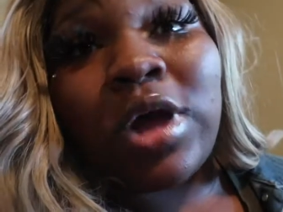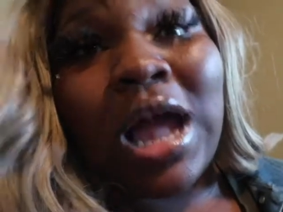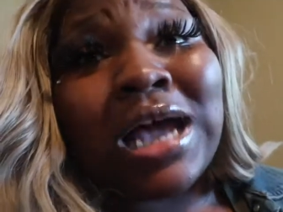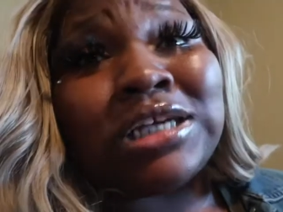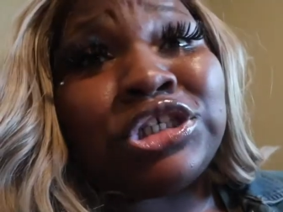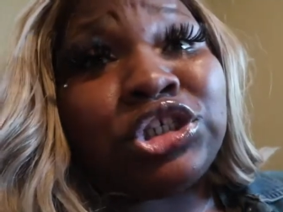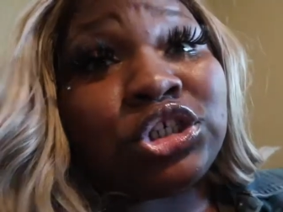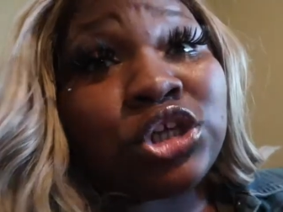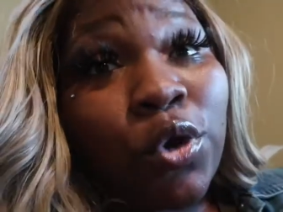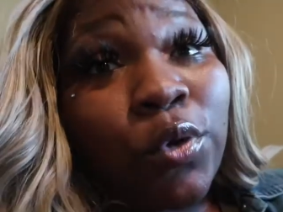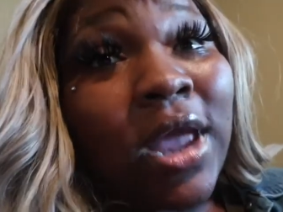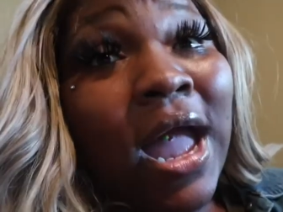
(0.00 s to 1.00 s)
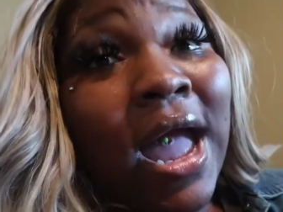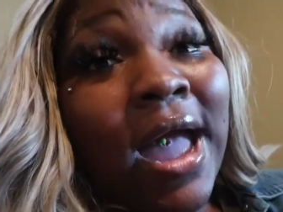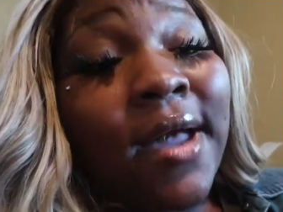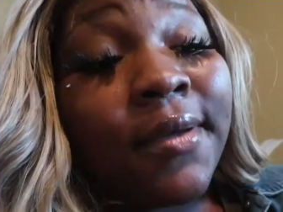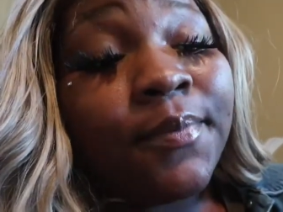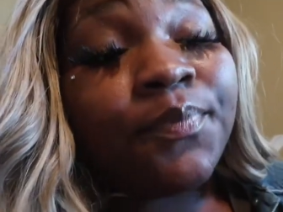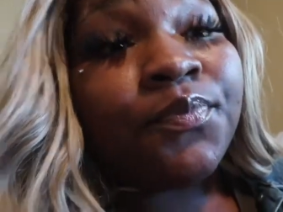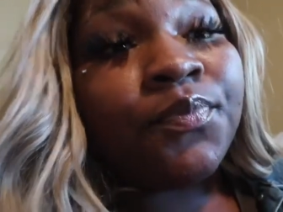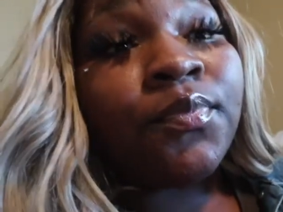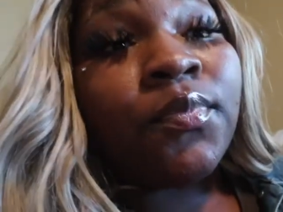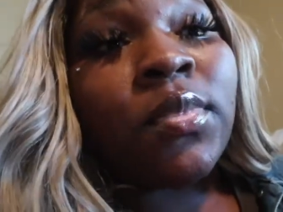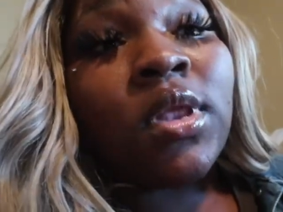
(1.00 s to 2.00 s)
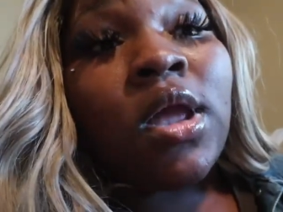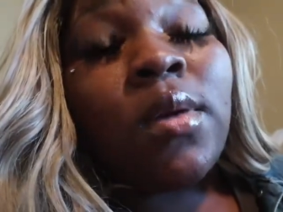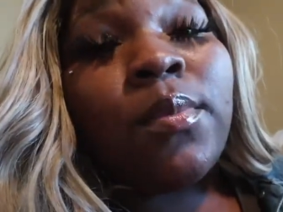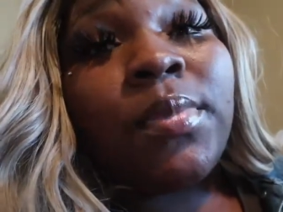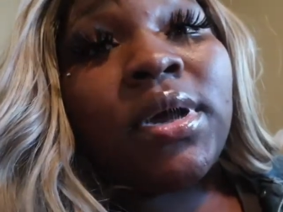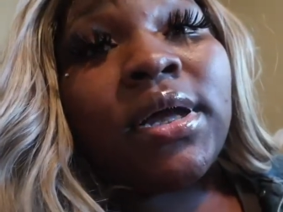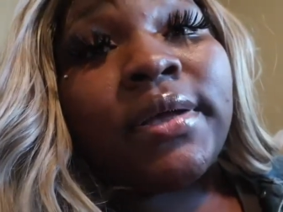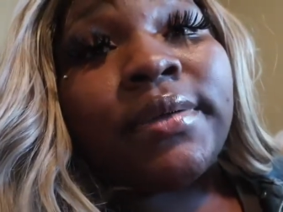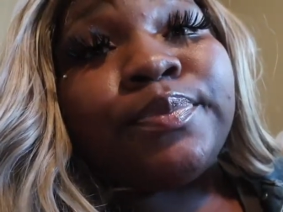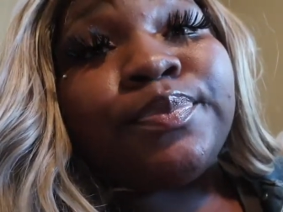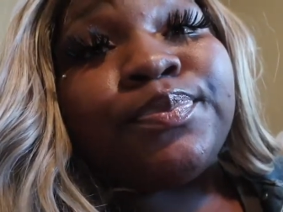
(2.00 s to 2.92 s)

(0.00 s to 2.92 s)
it. I'll show y'all. But